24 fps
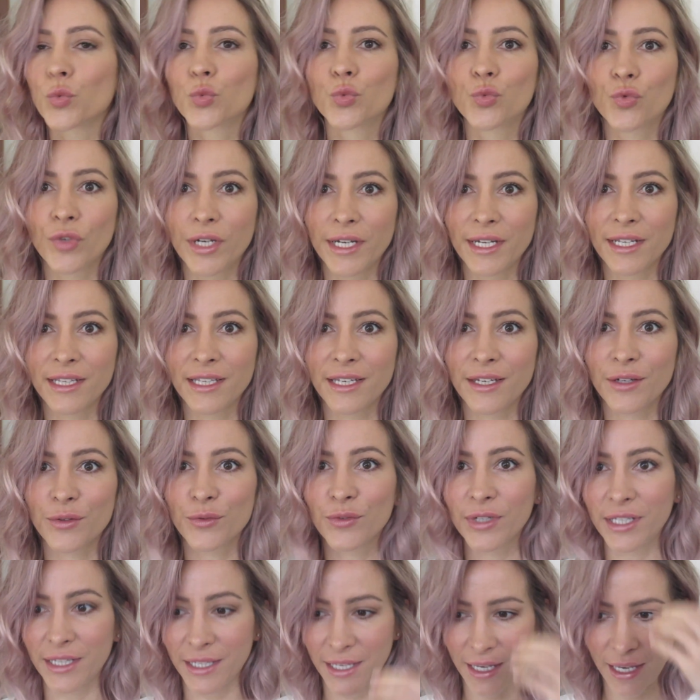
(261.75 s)

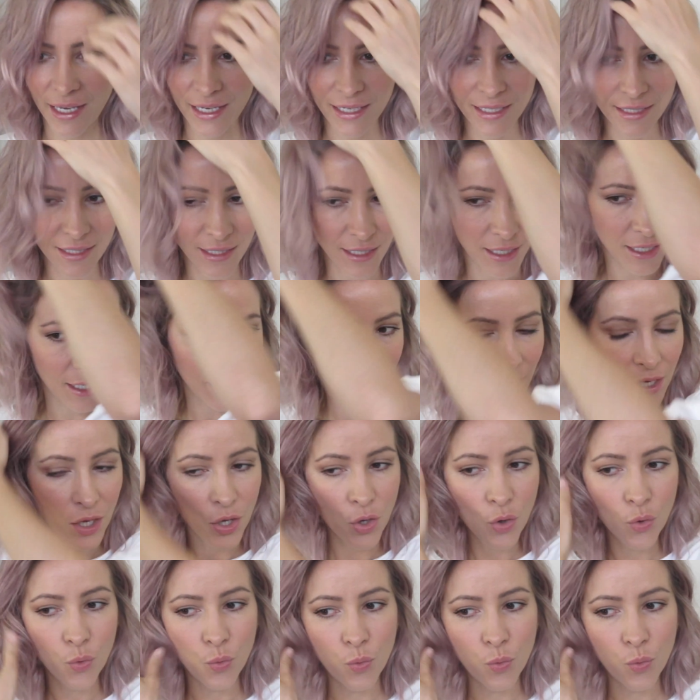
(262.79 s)
really easy.